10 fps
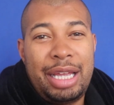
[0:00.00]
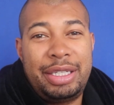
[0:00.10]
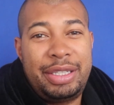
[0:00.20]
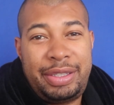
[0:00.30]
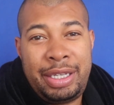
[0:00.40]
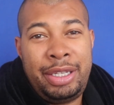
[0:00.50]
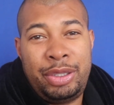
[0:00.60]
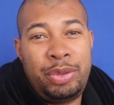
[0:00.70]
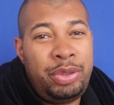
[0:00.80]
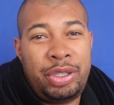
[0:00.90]
You see,
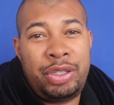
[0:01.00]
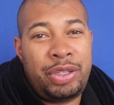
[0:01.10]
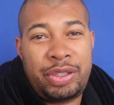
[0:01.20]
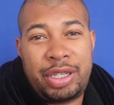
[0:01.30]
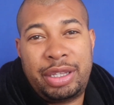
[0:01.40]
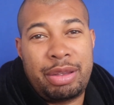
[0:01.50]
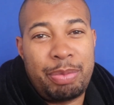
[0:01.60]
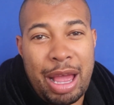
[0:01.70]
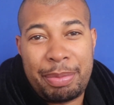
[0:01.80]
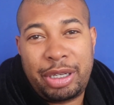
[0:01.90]
you should have just let the
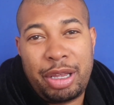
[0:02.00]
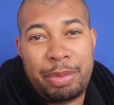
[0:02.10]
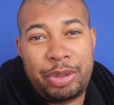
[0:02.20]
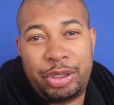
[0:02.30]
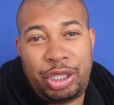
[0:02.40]
mama come on.